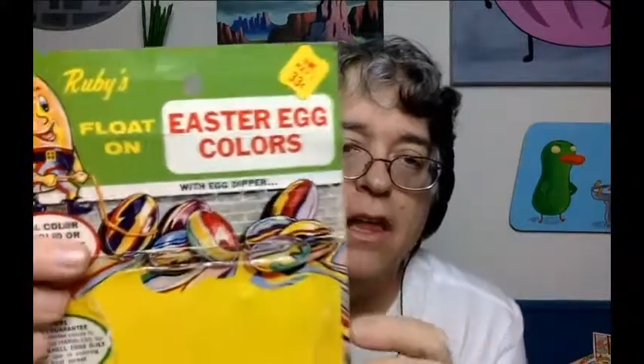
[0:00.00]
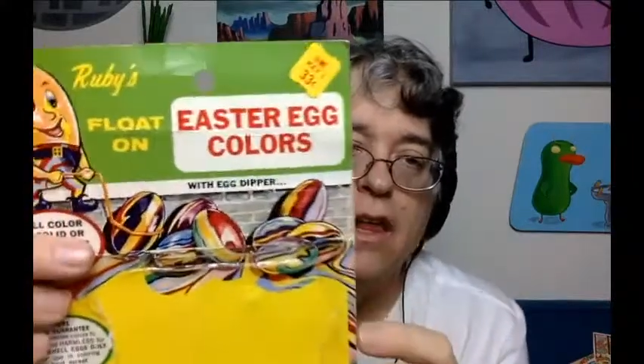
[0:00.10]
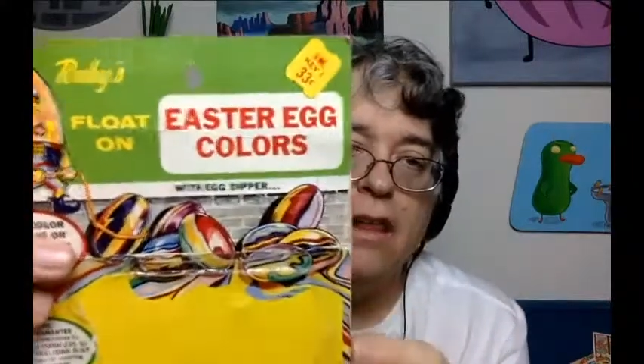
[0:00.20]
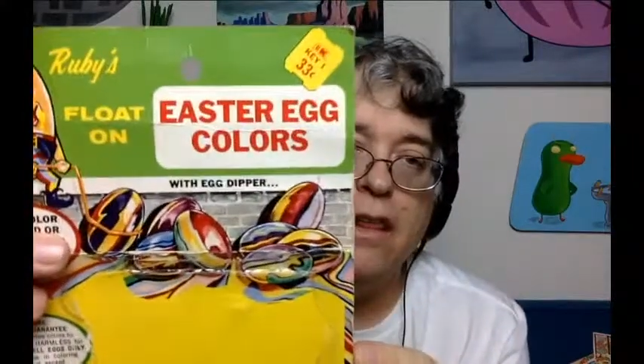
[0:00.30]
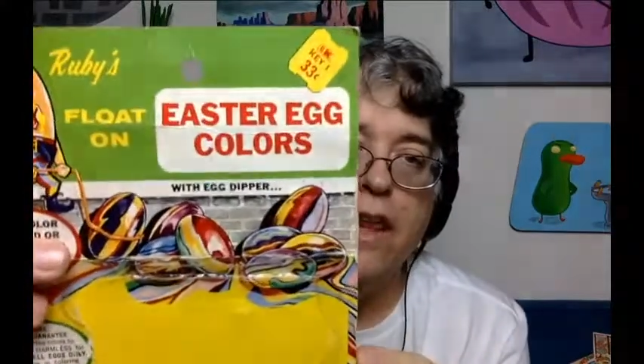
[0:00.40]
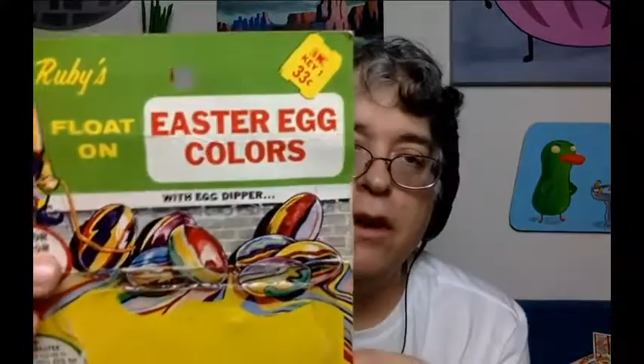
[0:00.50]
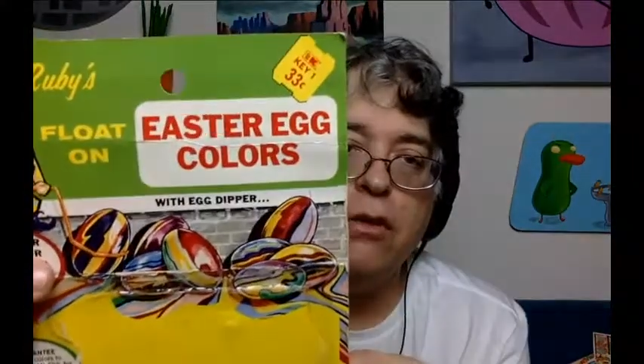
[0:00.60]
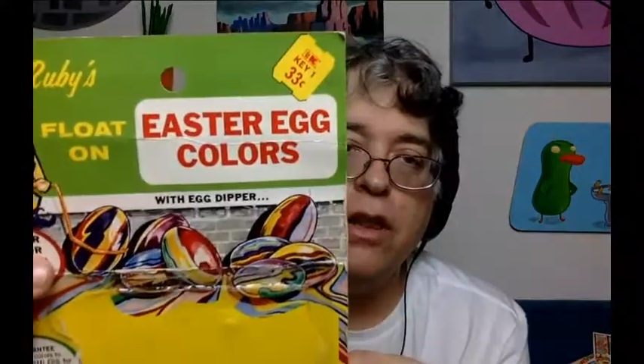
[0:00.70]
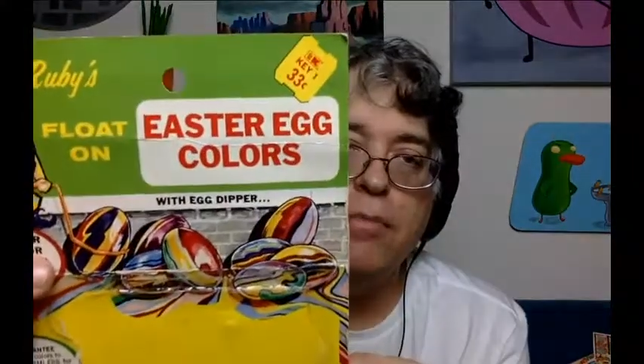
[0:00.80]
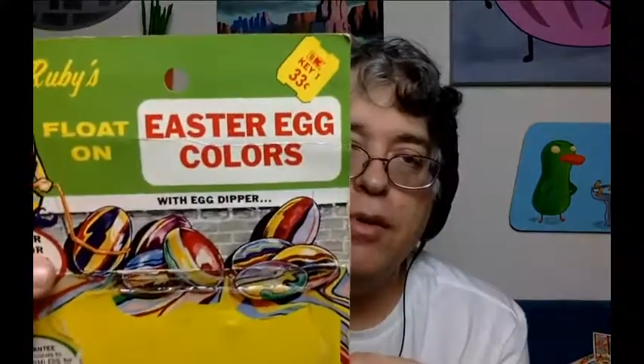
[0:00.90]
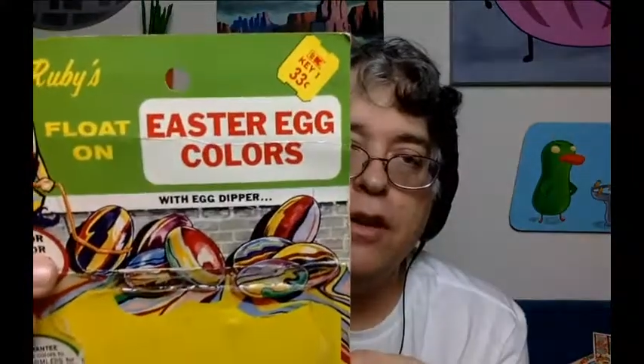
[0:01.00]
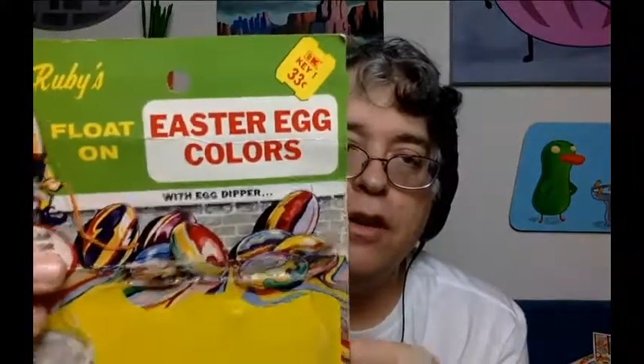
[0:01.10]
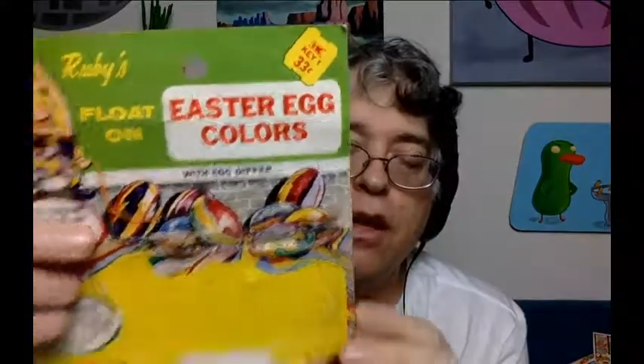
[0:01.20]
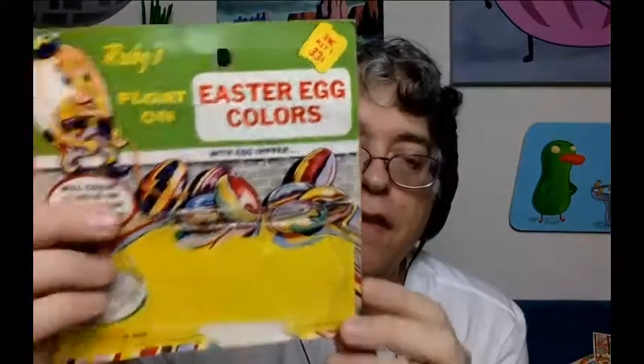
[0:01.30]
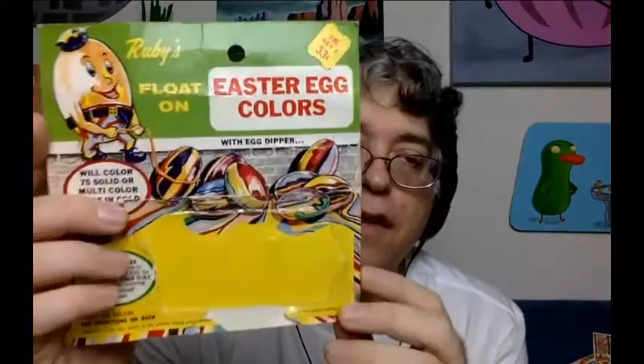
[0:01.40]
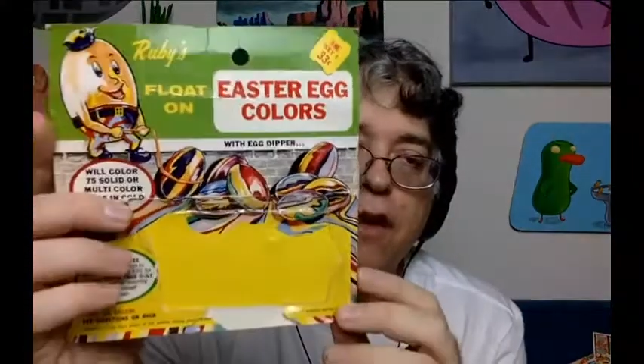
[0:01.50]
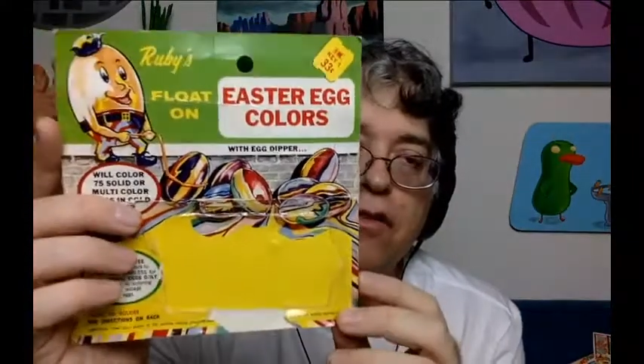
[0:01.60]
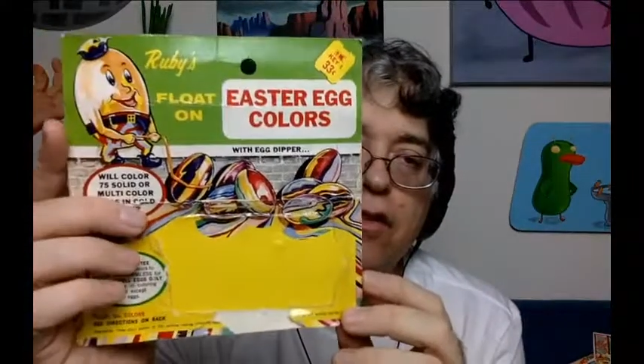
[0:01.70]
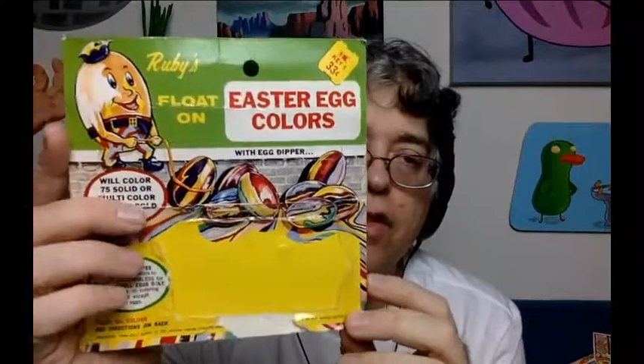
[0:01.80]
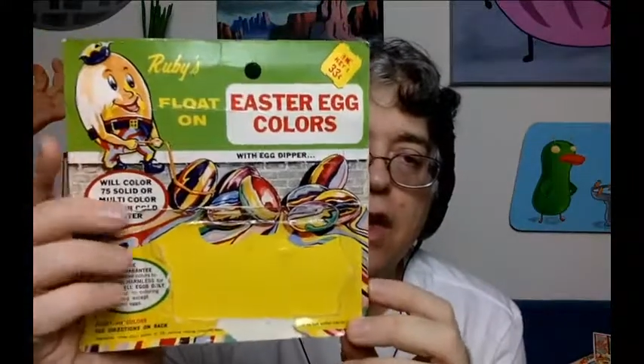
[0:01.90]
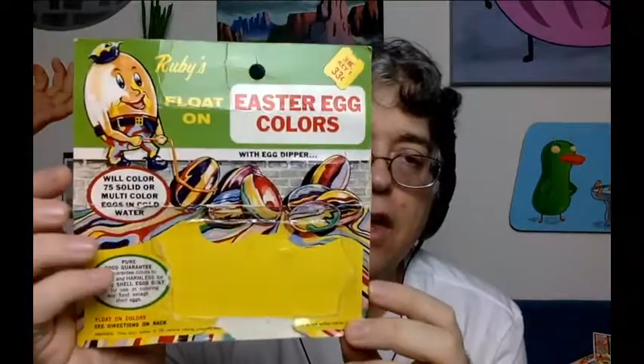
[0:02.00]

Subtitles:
literally printed on there. So they